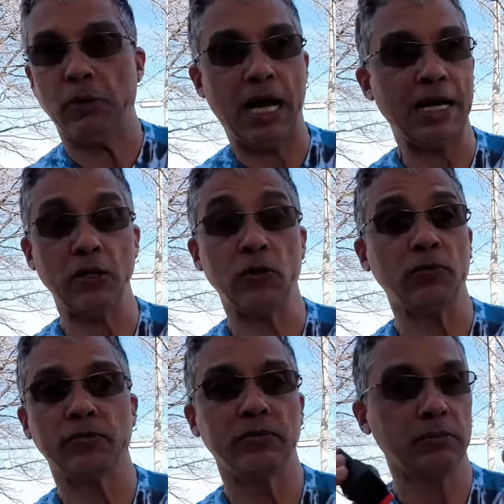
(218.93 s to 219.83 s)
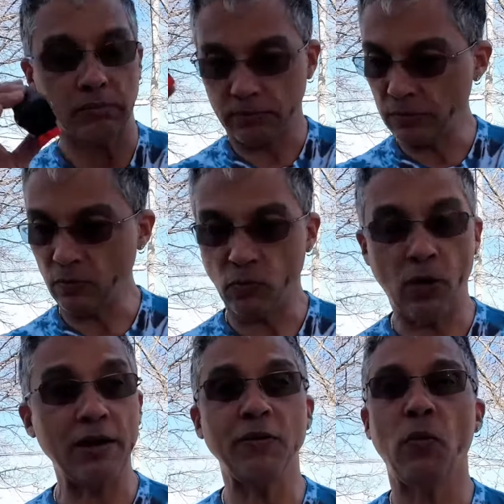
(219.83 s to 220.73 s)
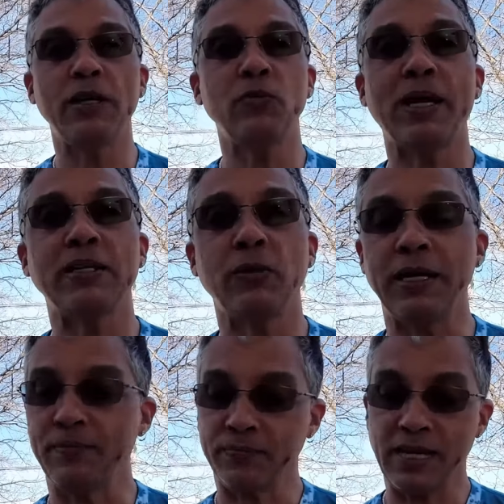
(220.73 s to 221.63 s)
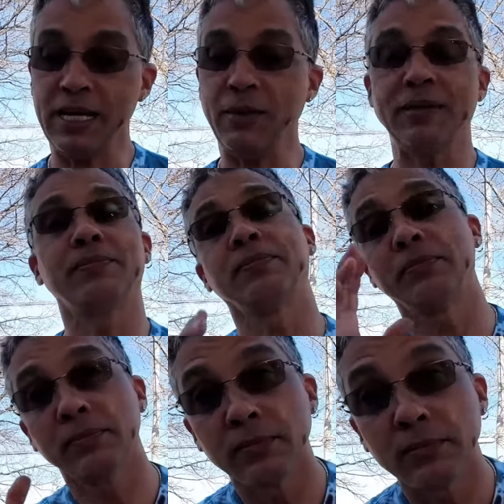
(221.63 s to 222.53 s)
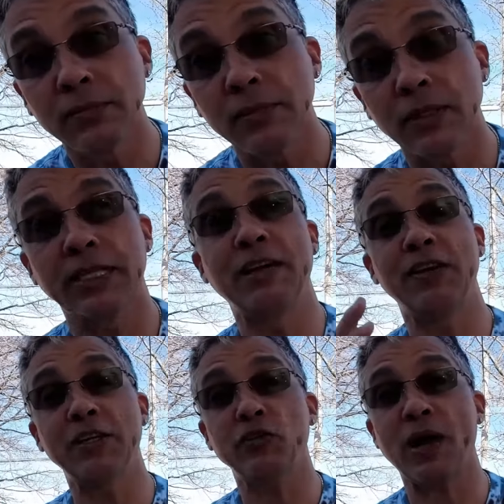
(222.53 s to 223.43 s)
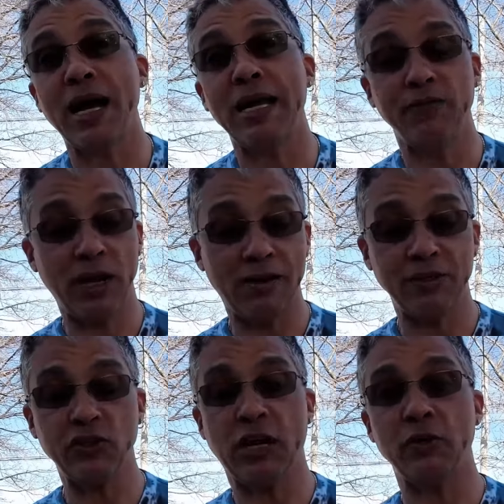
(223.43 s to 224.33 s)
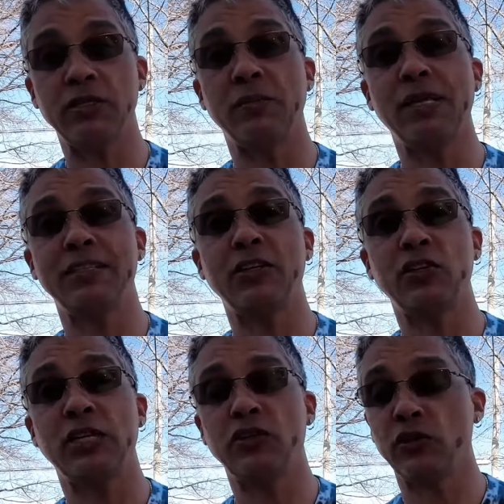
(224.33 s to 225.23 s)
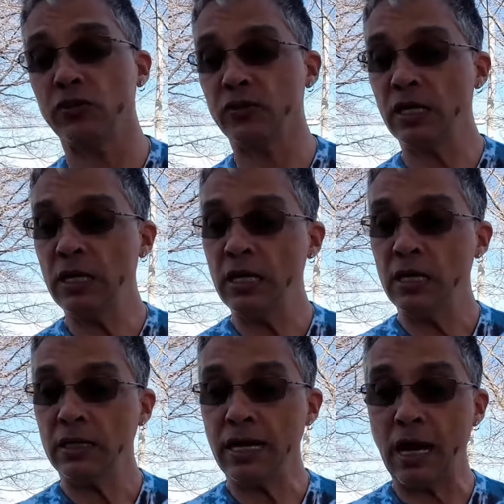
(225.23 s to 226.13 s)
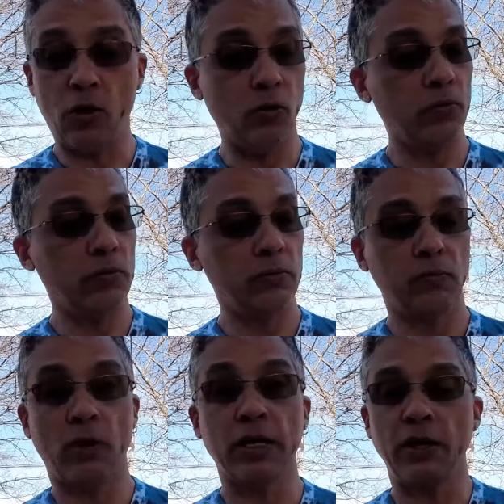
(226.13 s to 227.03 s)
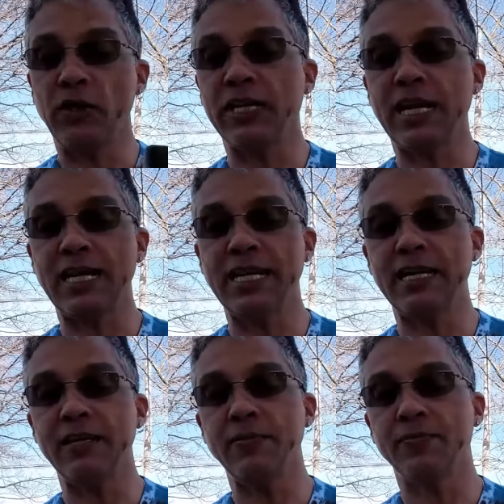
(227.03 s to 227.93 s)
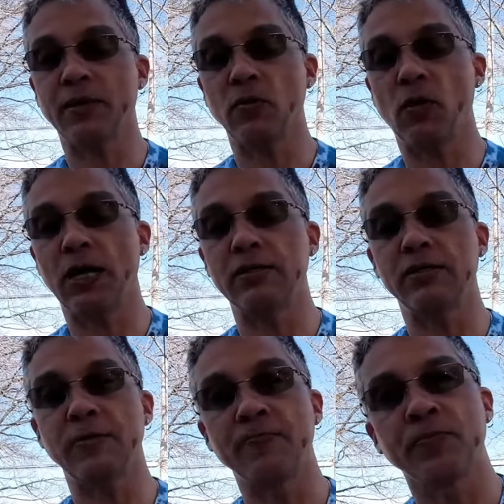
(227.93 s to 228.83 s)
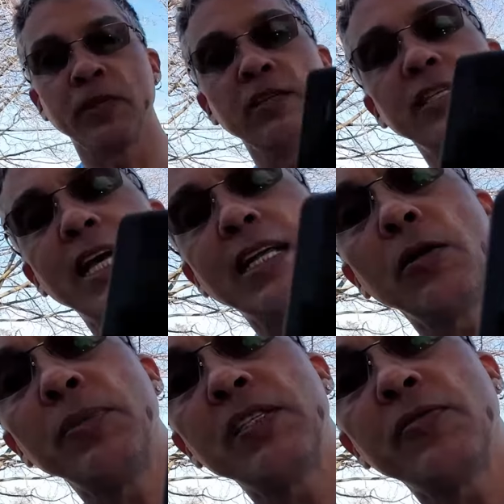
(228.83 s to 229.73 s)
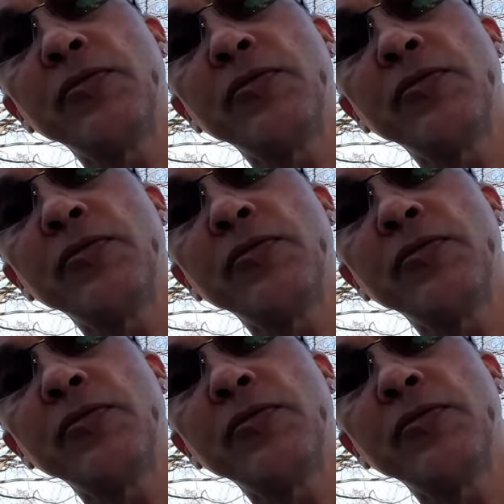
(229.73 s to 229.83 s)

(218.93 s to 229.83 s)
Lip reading: don't know. Whatever it was went away. Anyway, give it a try if you're having gyro stabilization issues. Now, one other thing that I did was, see that little piece of